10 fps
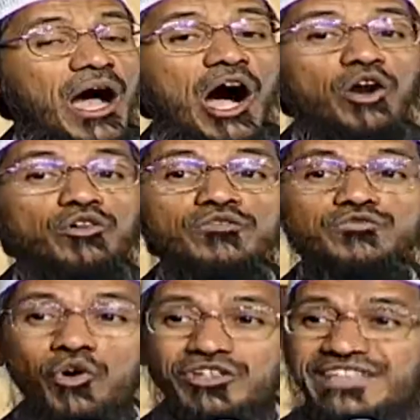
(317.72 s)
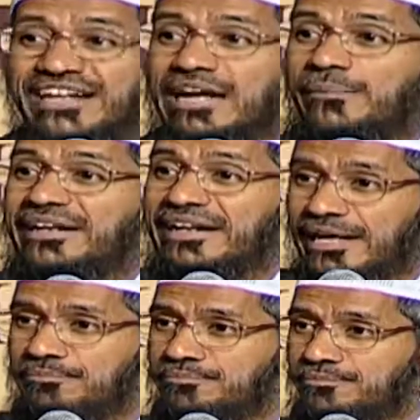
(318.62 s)
out of those that commit
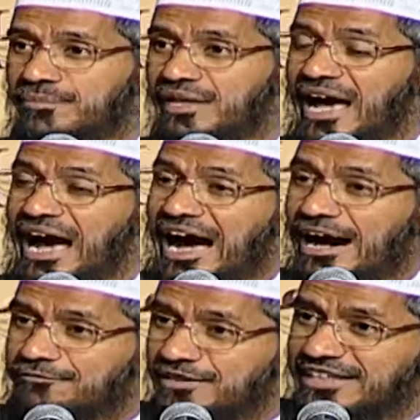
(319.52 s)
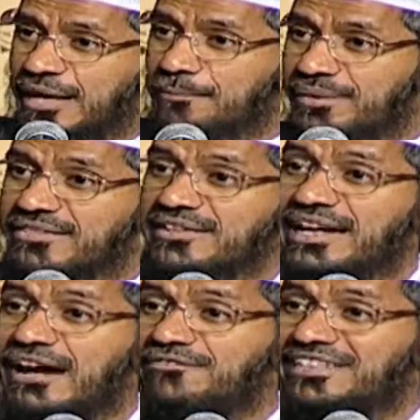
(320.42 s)
rape, after they imprison
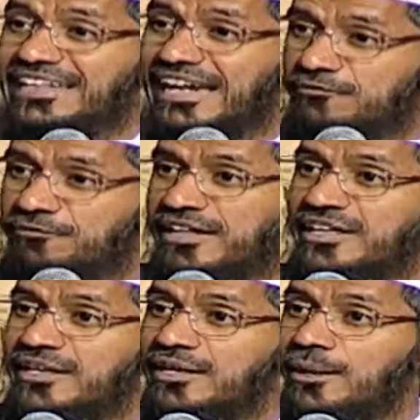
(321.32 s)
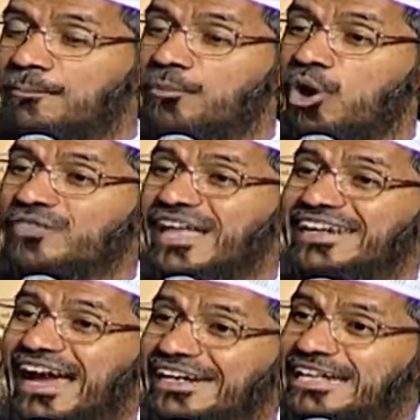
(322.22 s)
and after they're let free, more than
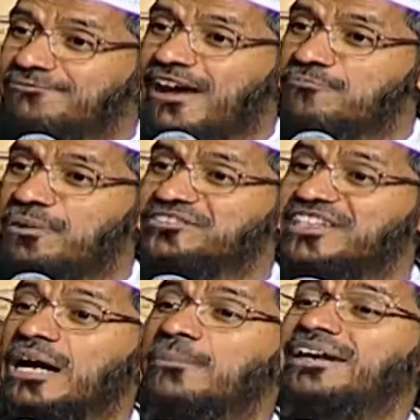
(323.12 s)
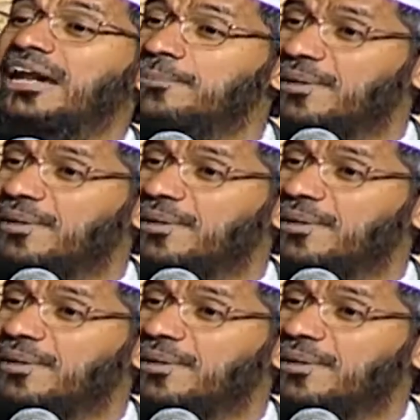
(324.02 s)
95% commit rape